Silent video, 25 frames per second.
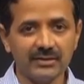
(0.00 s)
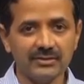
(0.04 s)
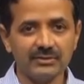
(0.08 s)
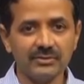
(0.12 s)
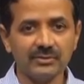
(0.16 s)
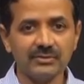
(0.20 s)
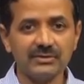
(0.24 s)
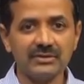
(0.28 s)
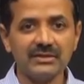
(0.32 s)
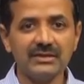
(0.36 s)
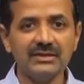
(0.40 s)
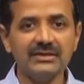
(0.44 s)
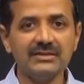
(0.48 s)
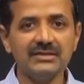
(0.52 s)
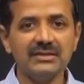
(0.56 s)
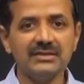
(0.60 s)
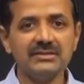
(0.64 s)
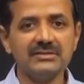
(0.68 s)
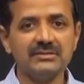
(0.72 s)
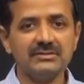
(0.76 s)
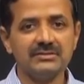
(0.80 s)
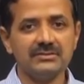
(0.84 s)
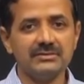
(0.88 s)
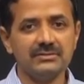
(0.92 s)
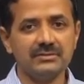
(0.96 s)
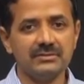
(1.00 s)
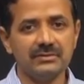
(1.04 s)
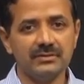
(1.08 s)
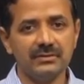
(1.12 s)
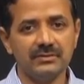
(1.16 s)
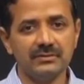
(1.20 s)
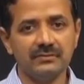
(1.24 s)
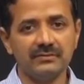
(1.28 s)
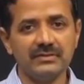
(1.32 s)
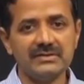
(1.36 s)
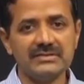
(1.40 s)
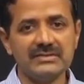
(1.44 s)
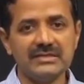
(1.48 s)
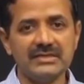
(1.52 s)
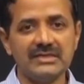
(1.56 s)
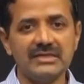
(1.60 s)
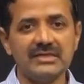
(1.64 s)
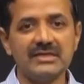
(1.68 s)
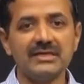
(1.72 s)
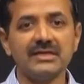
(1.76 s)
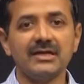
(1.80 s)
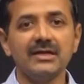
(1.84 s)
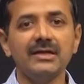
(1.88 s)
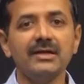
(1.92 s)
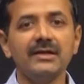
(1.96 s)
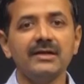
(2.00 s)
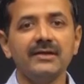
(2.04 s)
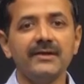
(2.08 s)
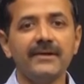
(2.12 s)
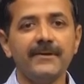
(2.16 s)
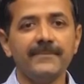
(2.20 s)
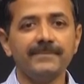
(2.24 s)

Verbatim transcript: So, three things we see here: